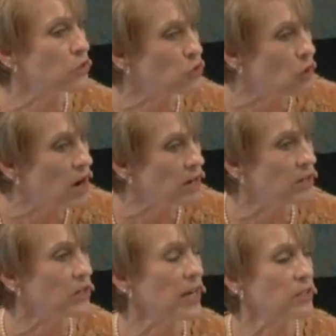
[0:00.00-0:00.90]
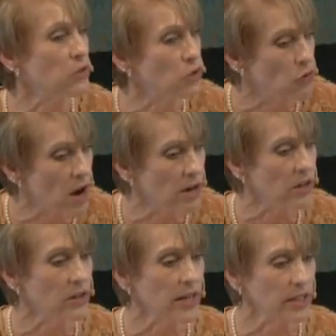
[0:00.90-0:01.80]
stronger and
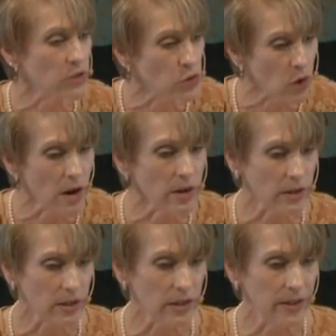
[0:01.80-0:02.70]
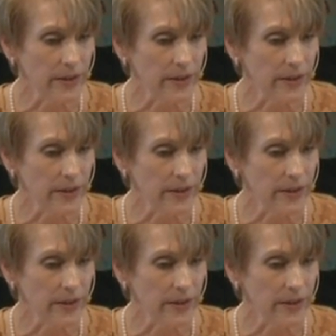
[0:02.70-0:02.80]
stronger and stronger.